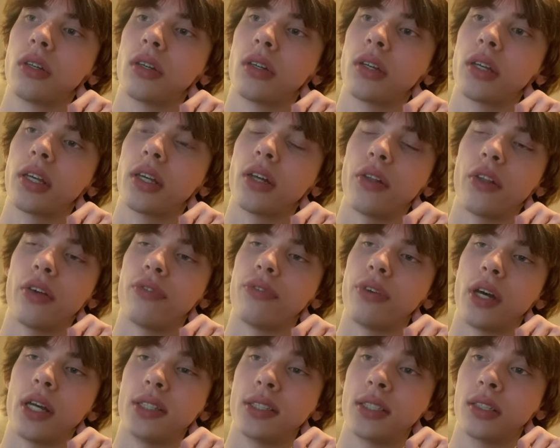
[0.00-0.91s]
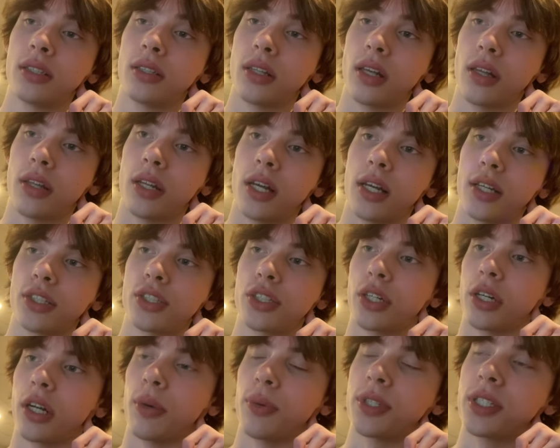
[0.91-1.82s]
kill the Fez on the next
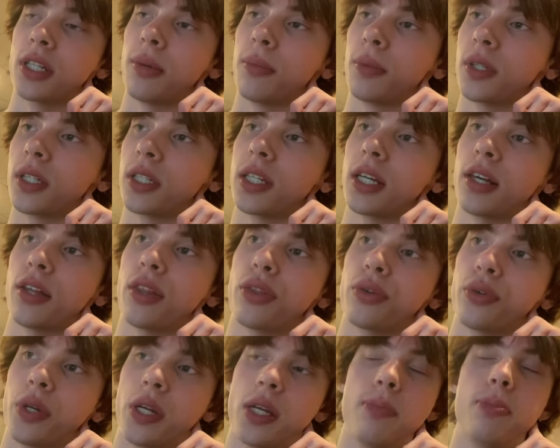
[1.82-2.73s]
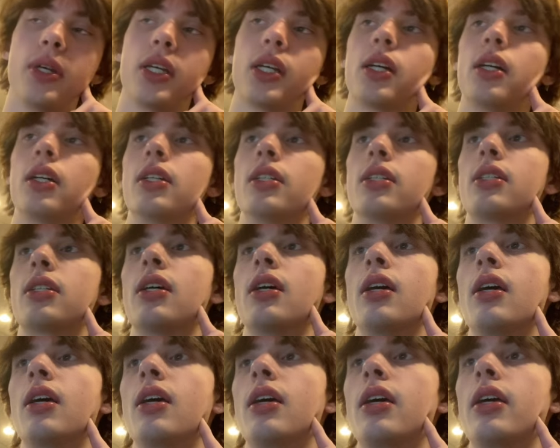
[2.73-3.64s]
turn. I wasn't able to take 3 because
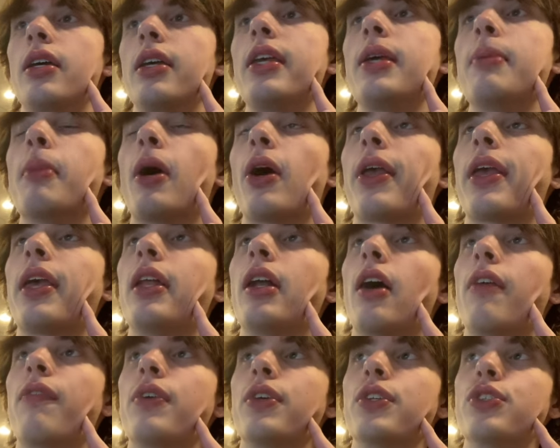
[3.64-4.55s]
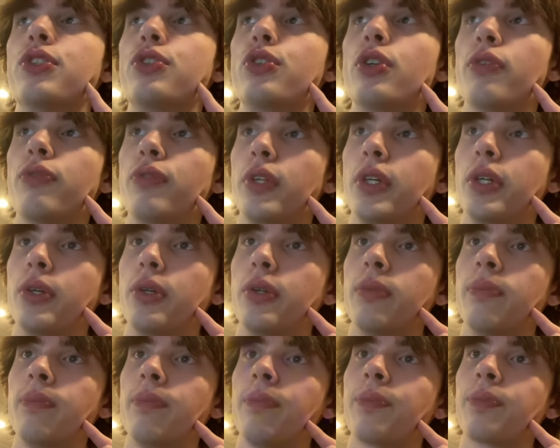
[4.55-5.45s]
he monkeyed off his
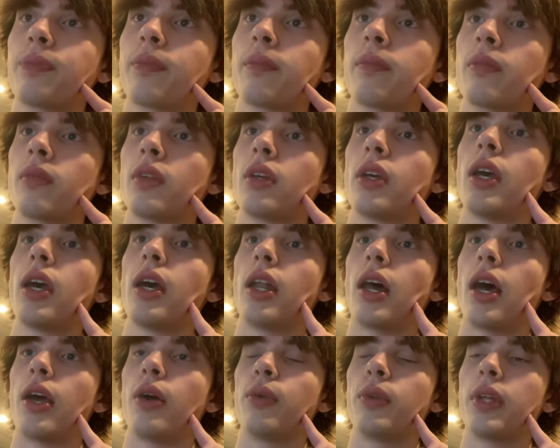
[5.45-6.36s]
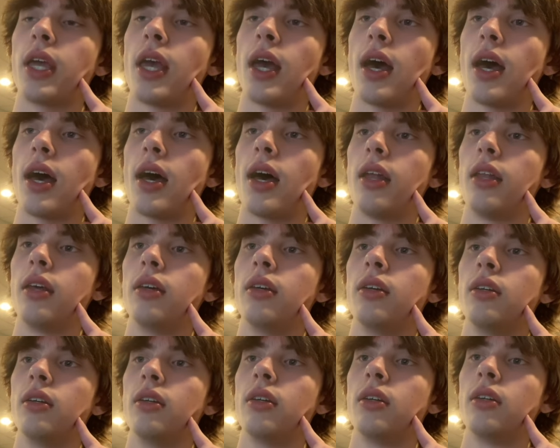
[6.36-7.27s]
Drifloon, and I only had,
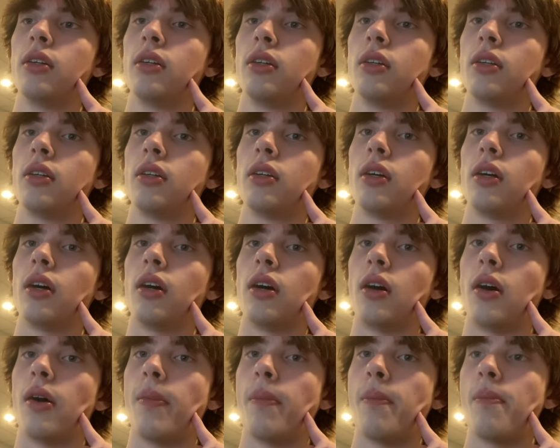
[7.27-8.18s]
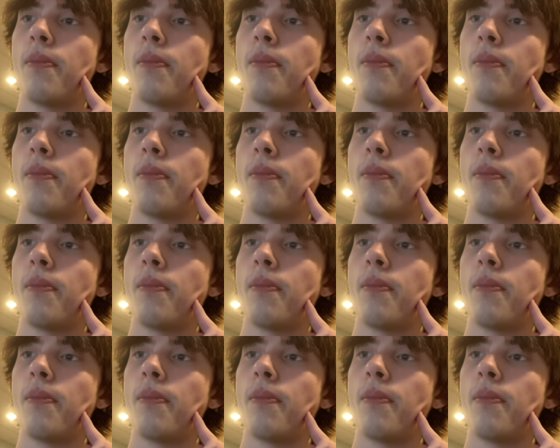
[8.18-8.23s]
I